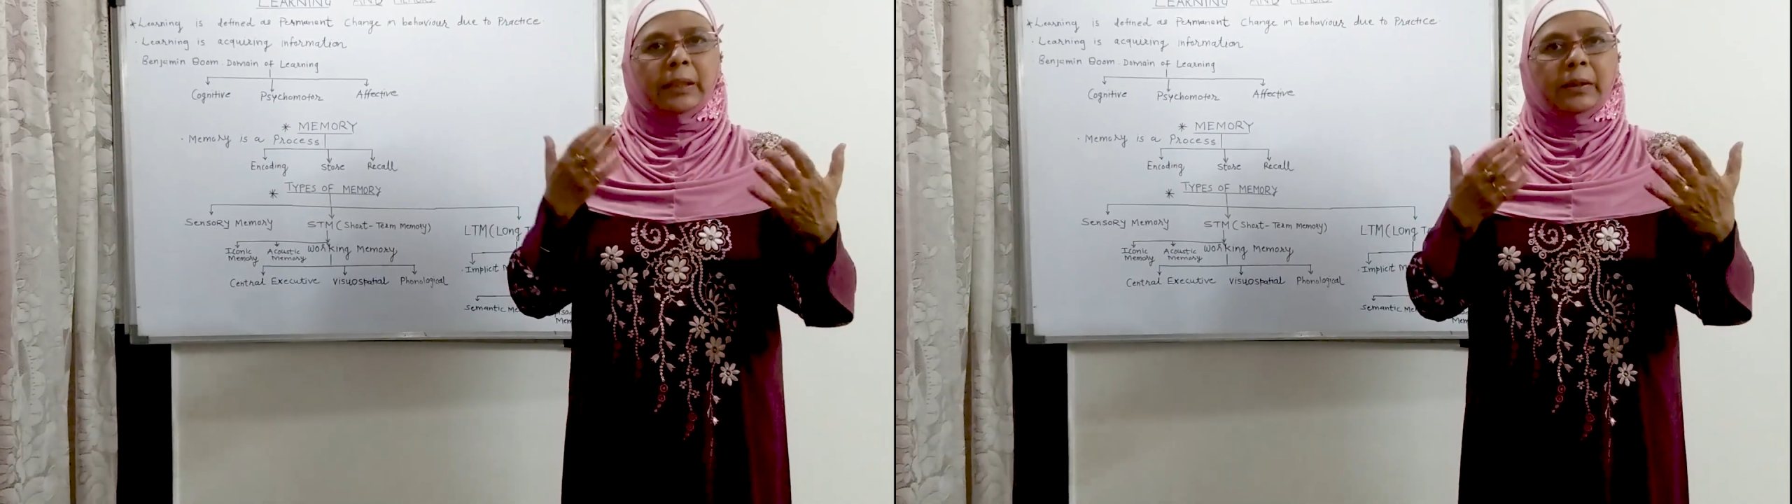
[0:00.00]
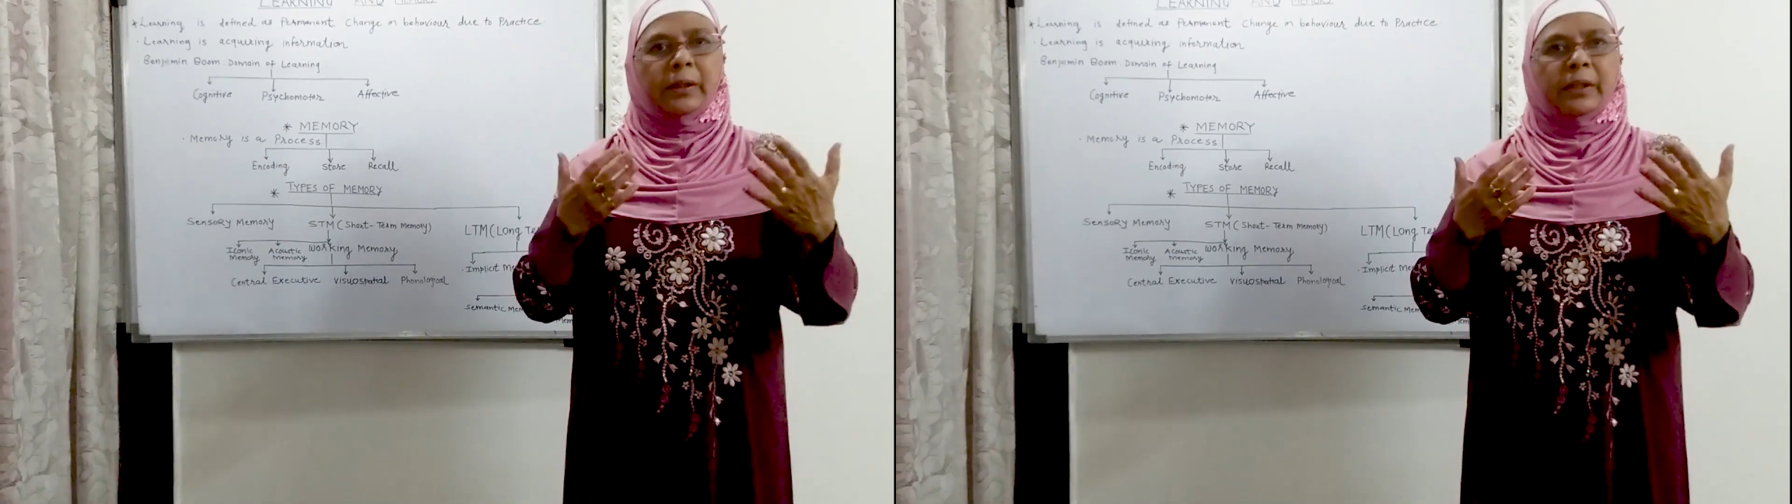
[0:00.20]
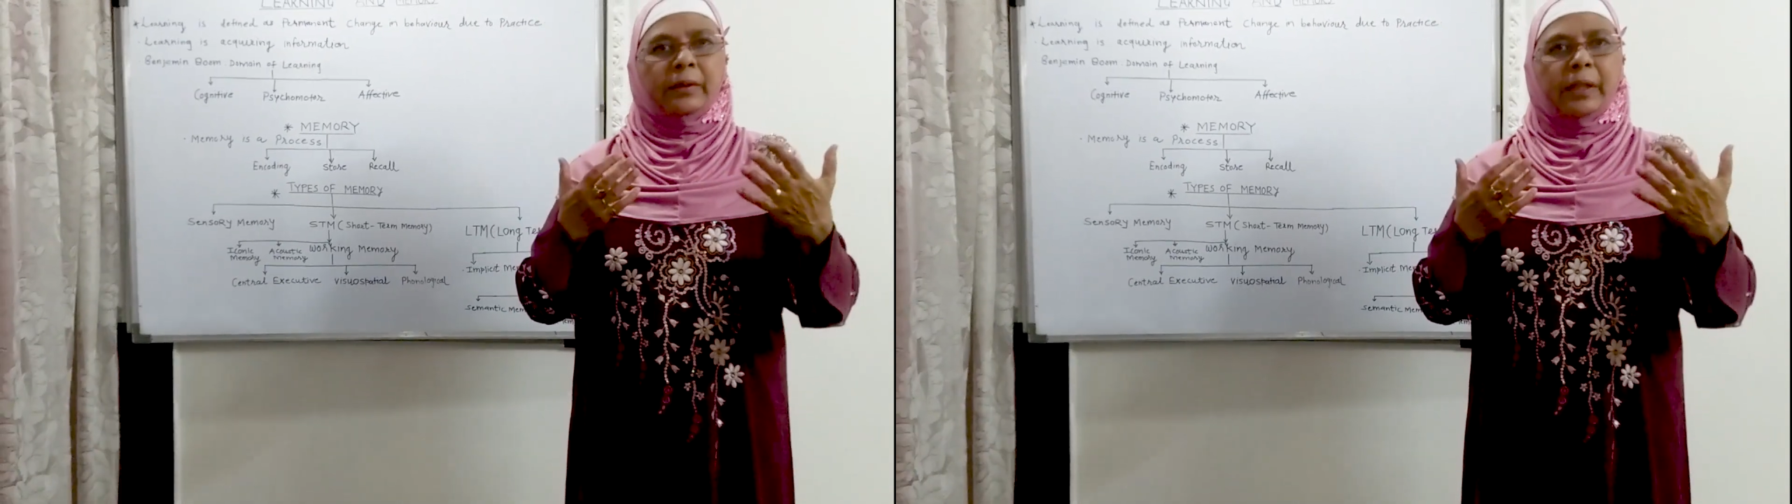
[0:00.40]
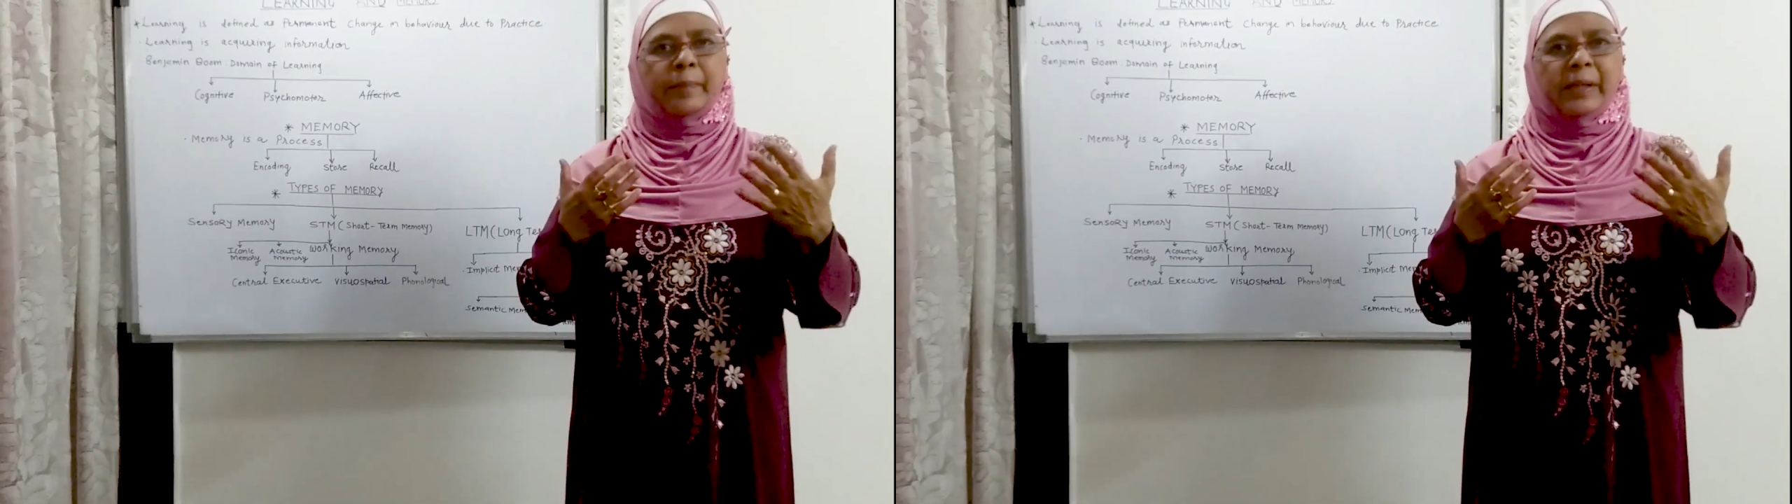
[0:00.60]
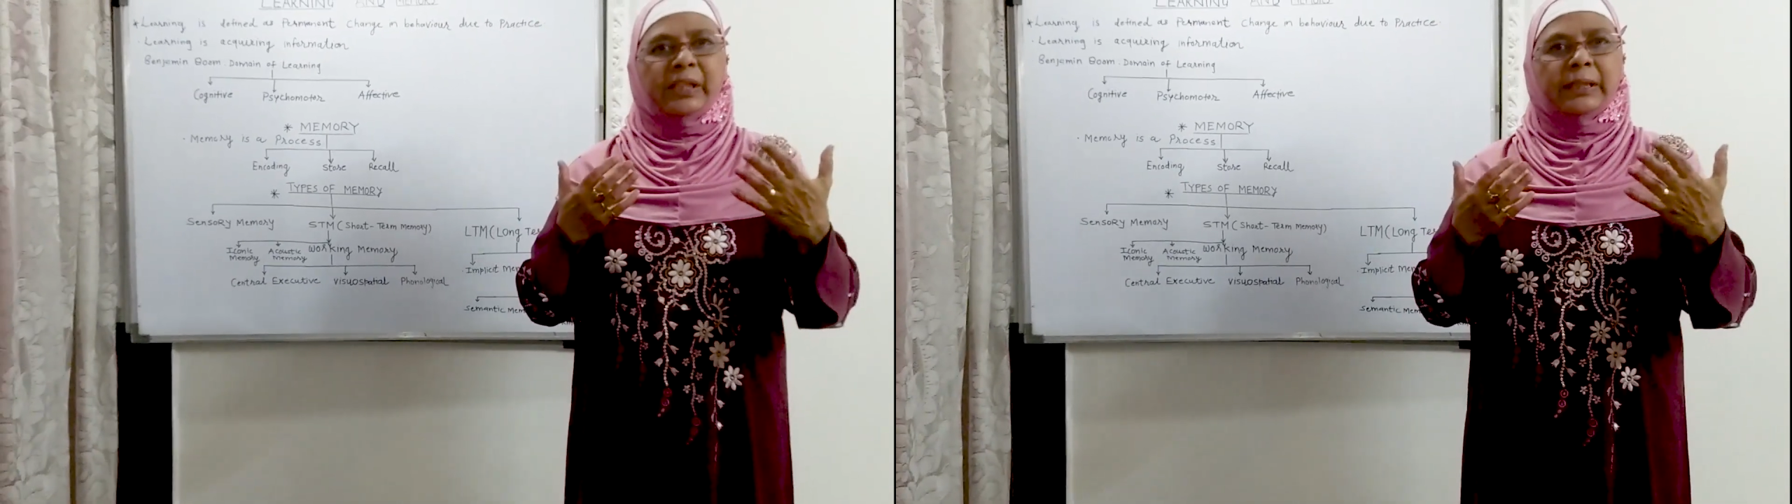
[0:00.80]
images
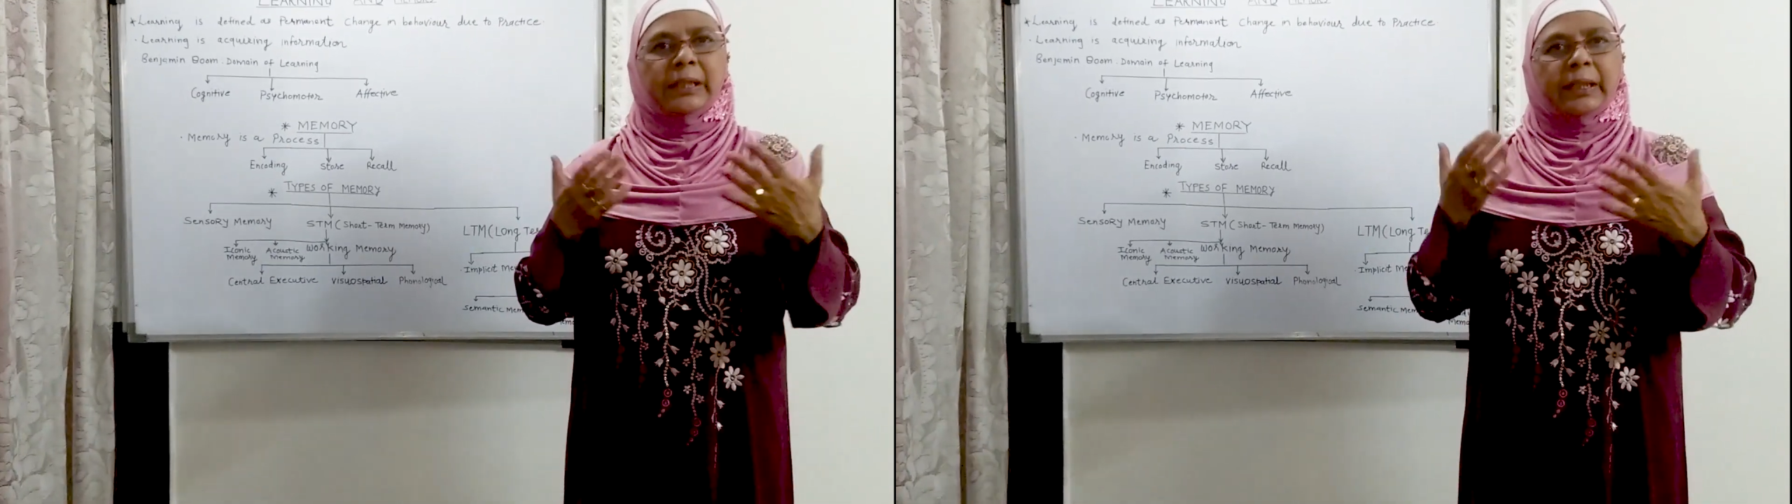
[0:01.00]
are getting